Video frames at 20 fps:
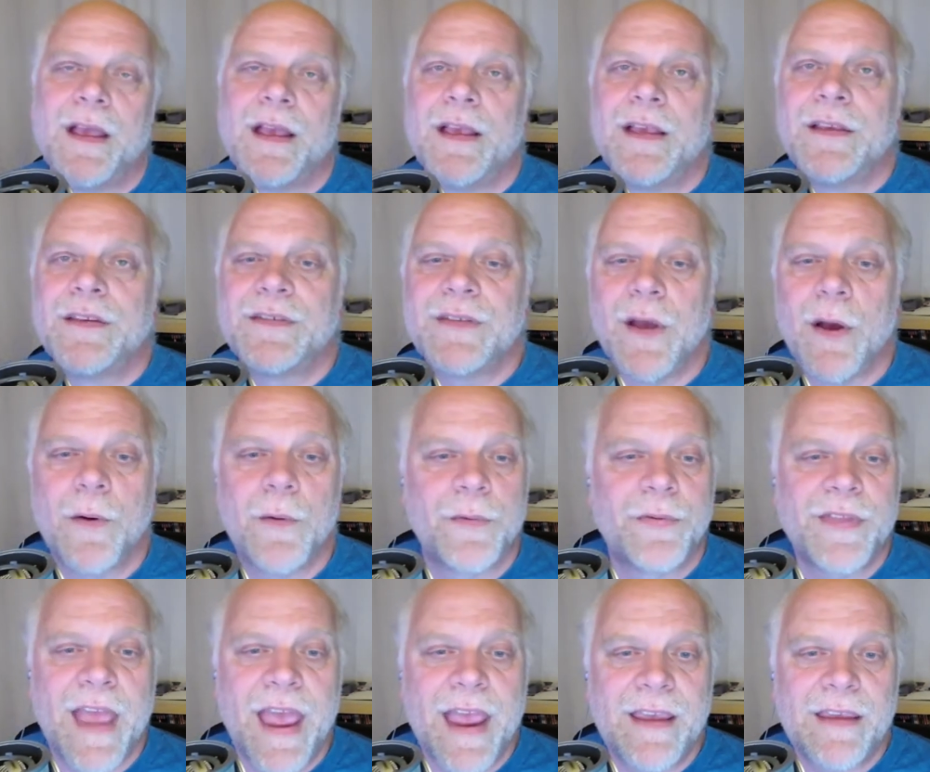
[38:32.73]
So
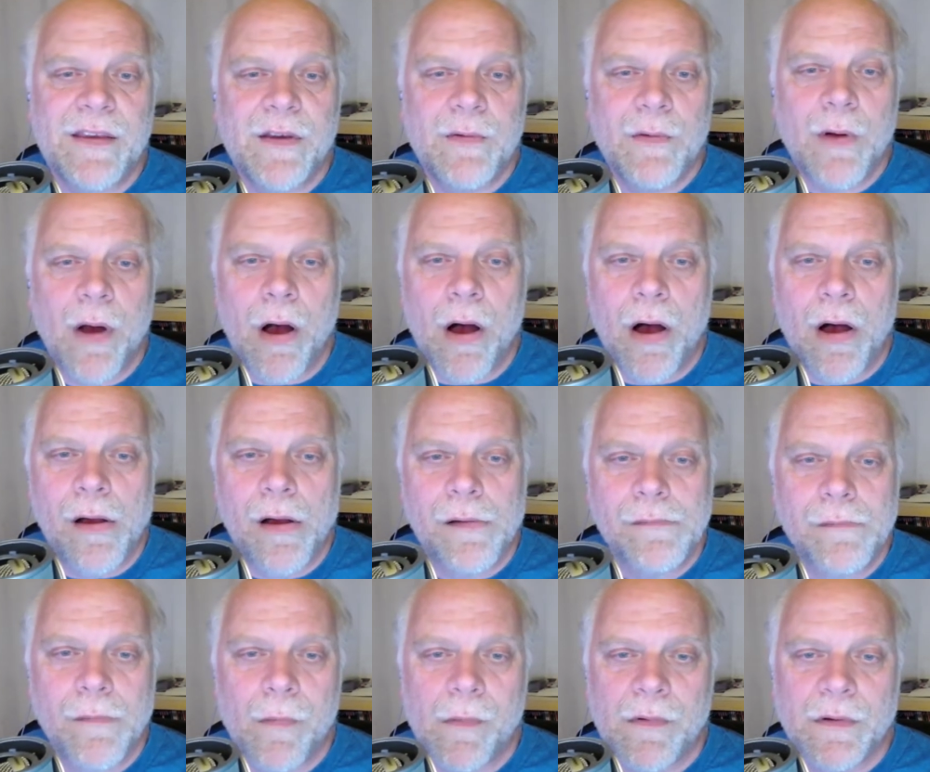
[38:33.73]
thank you all
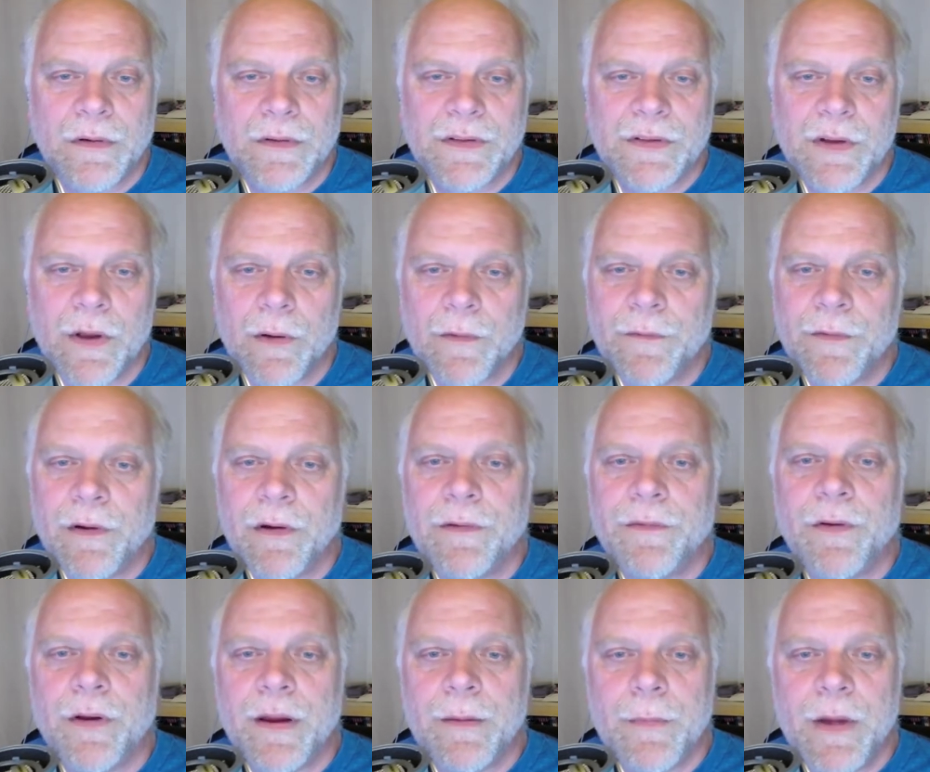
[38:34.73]
so very,
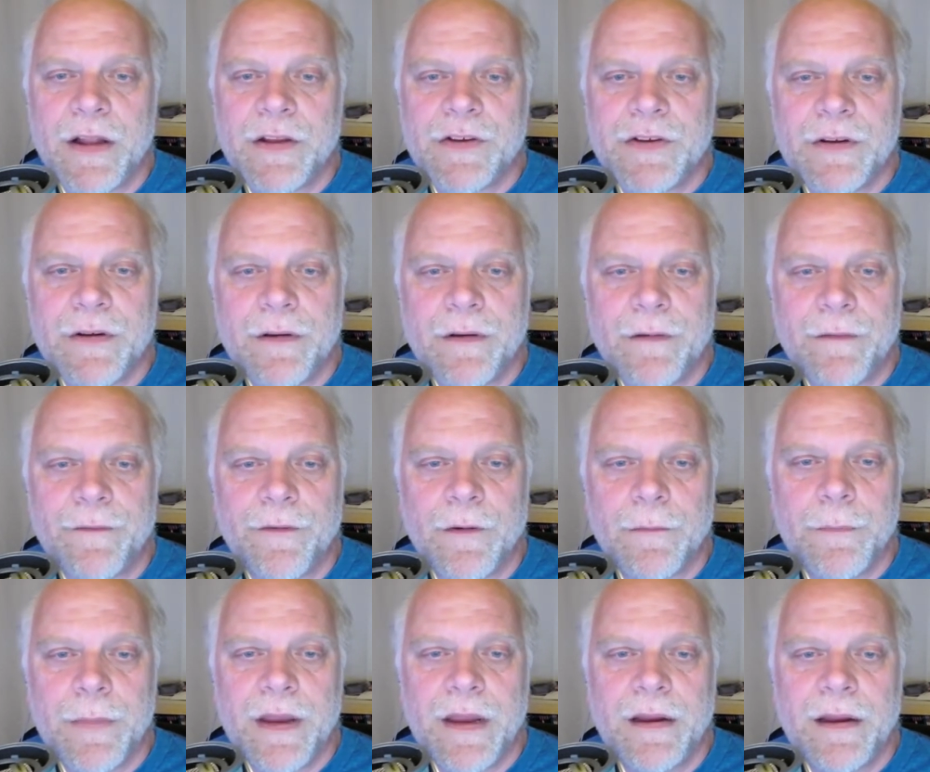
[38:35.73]
very much for
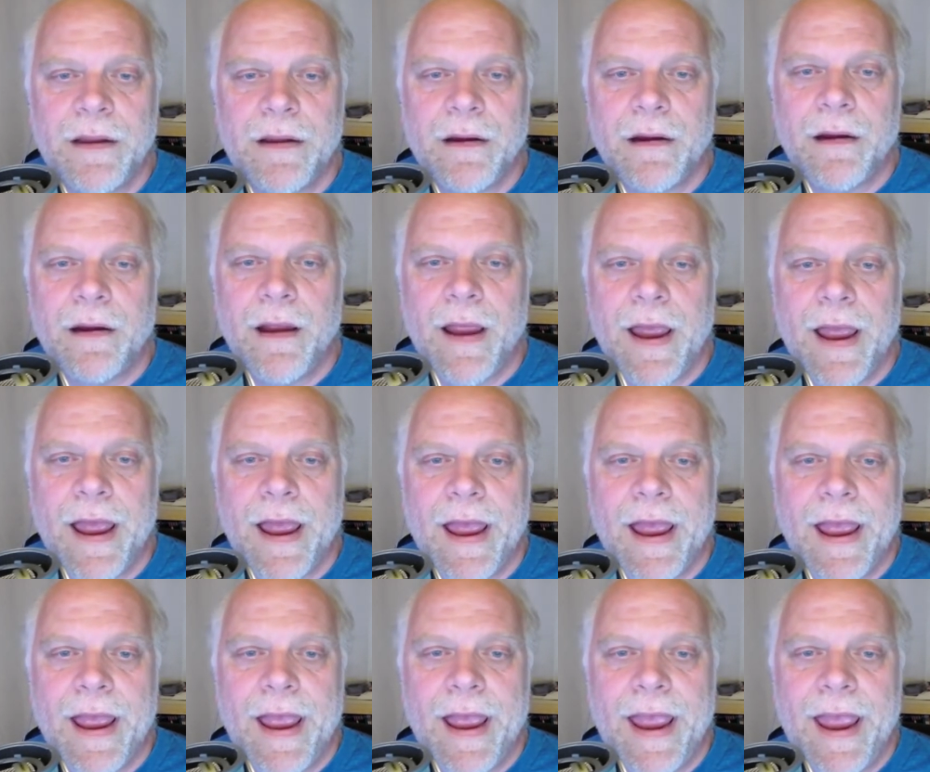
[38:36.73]
being here.
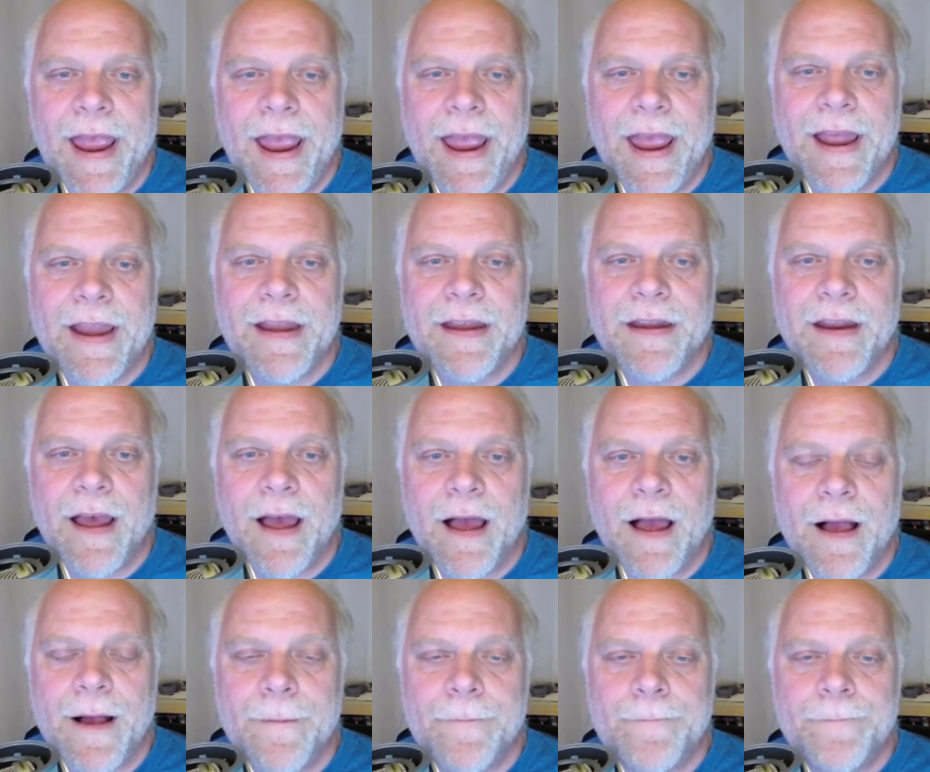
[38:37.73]
And
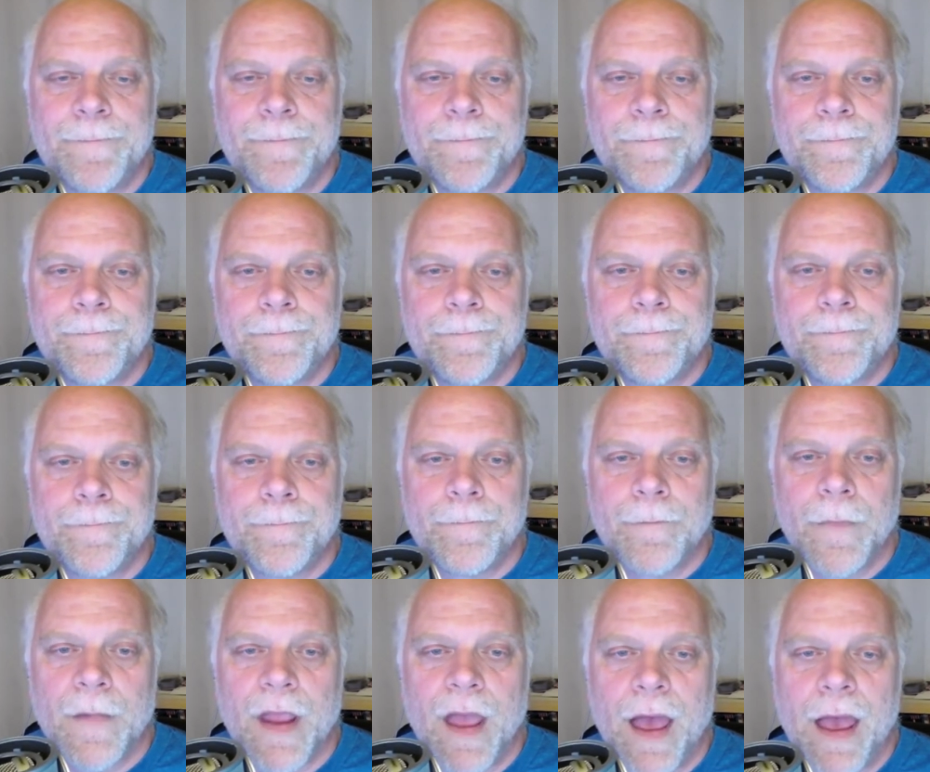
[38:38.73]

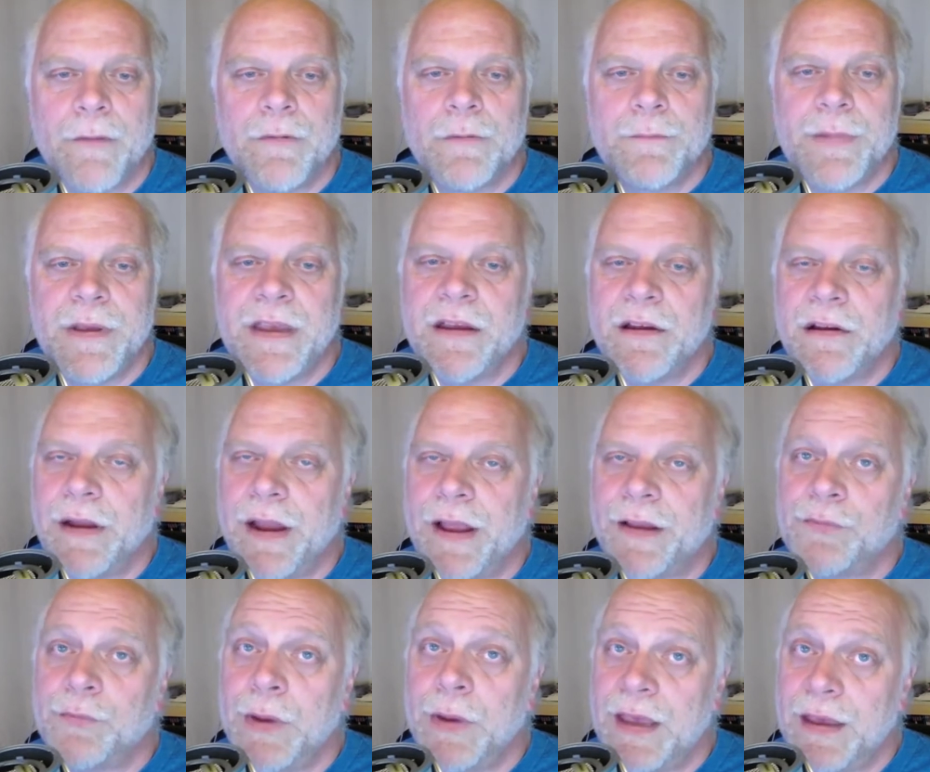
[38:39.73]
I will be here
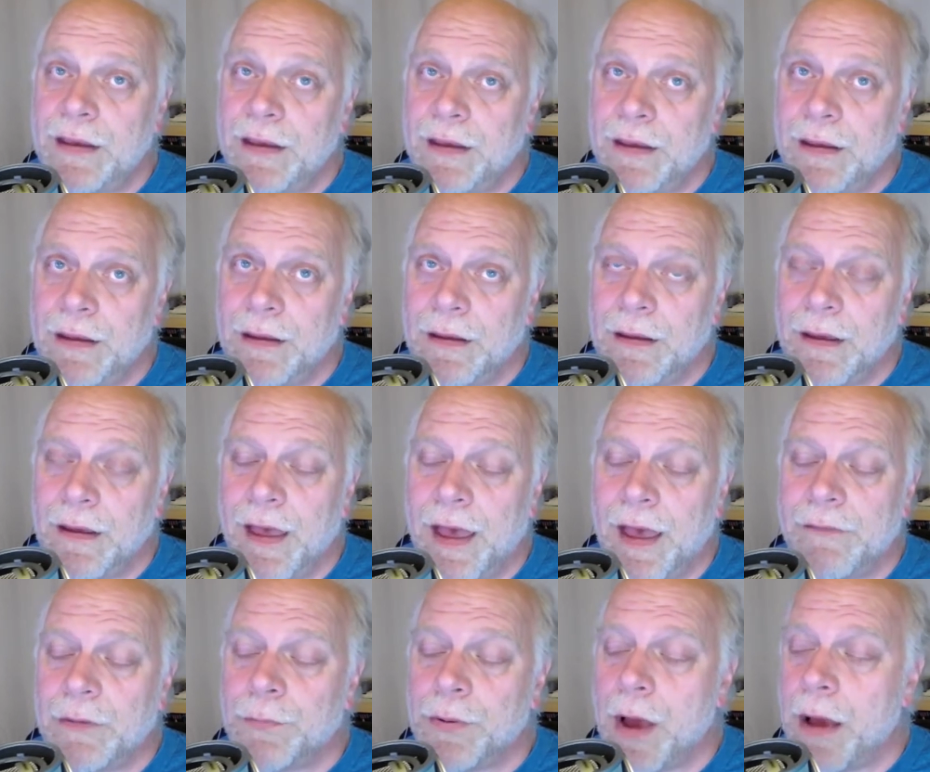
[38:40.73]
next week. I
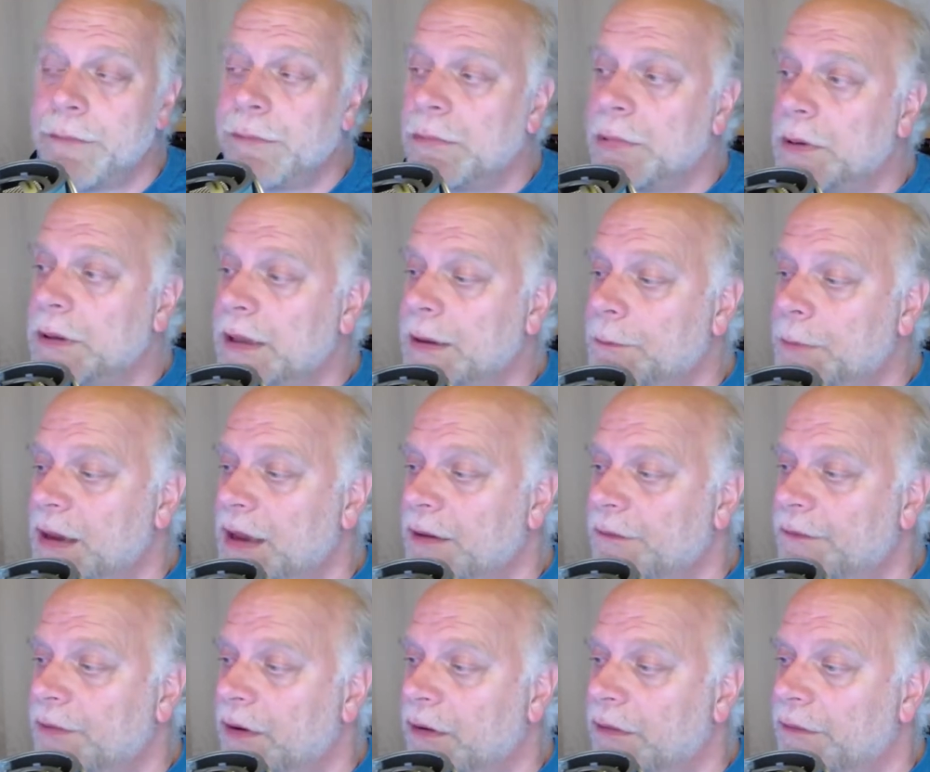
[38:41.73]
will probably be
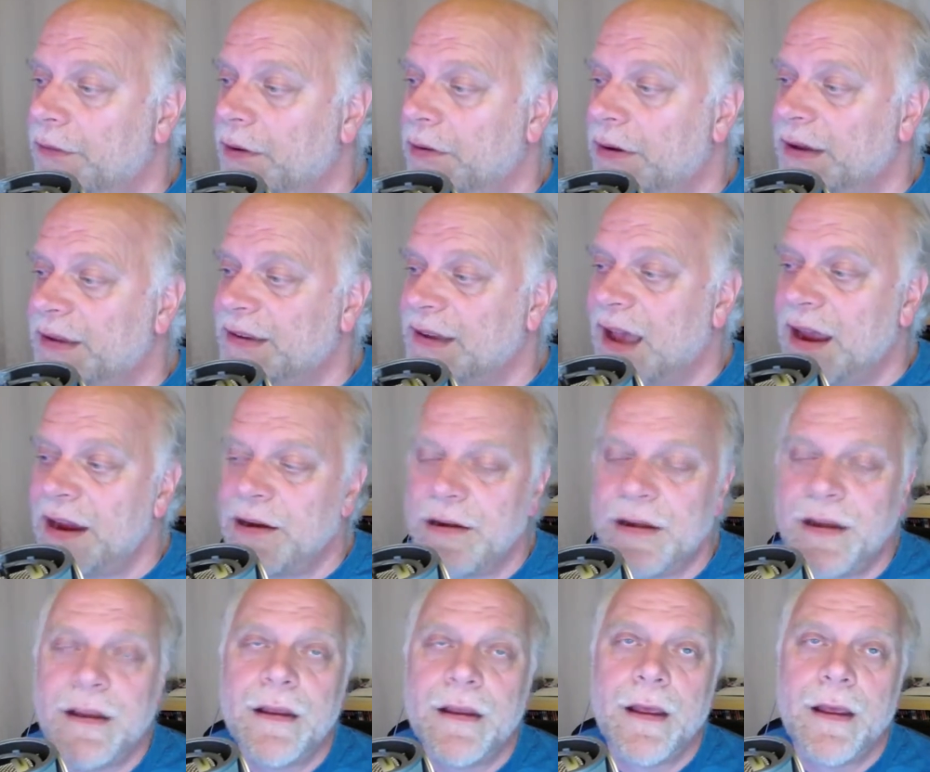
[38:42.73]
very, very tired,